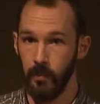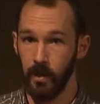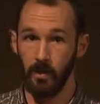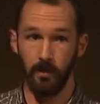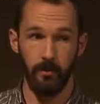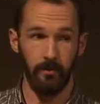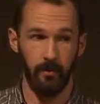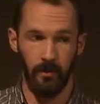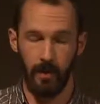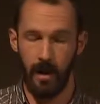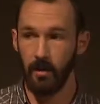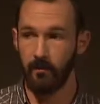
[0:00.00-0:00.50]
billed
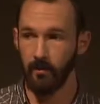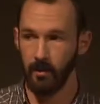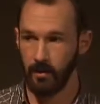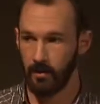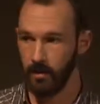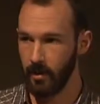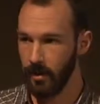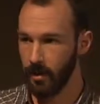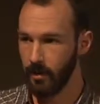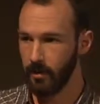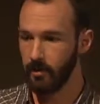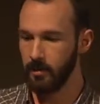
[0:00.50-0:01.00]
for
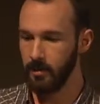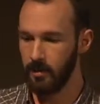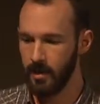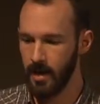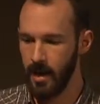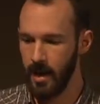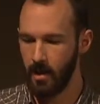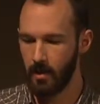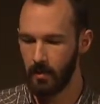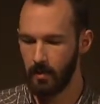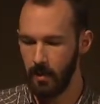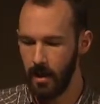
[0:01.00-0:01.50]
everything.
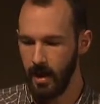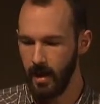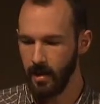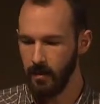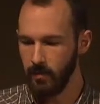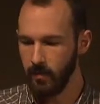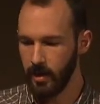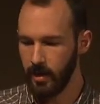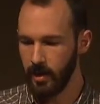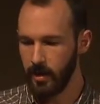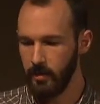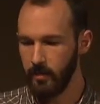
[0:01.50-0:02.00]
Now
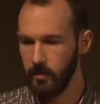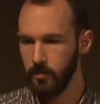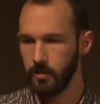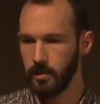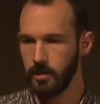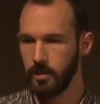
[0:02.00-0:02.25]
anybody who's